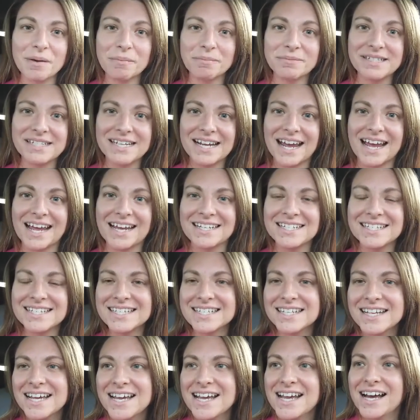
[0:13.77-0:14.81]
bump
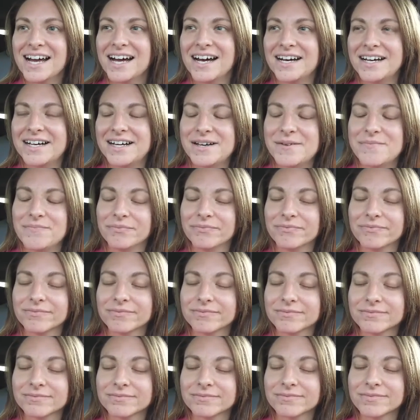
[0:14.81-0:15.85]
dates. Um,
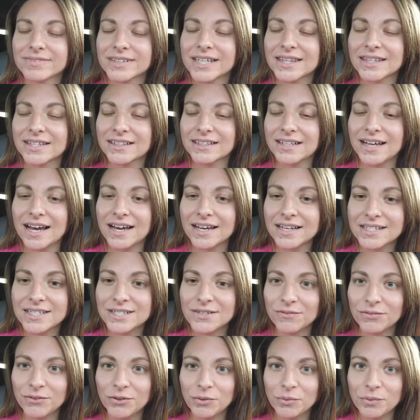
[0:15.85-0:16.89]
the
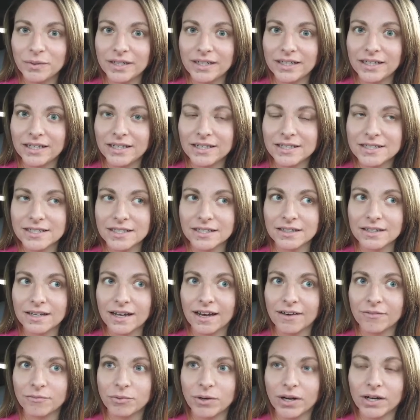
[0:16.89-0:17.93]
last few weeks
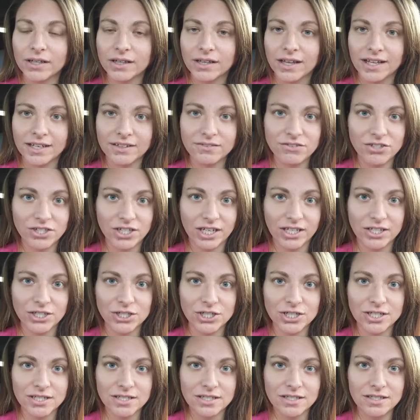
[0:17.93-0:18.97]
have brought a lot of
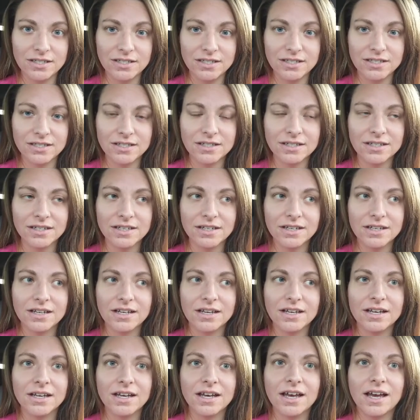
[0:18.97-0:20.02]
changes.
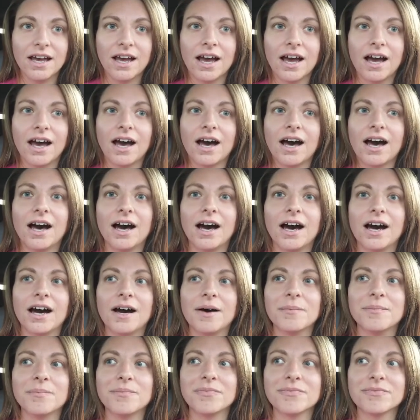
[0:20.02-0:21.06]

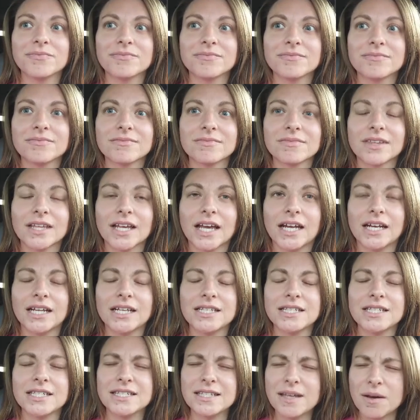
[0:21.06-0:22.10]
Um, and
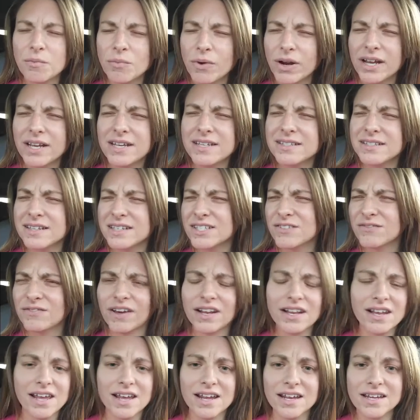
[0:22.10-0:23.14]
in some ways, it's
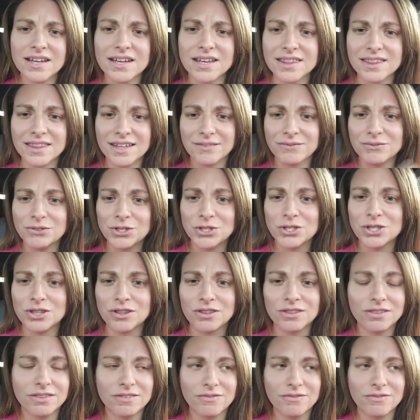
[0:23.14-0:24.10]
felt like they've just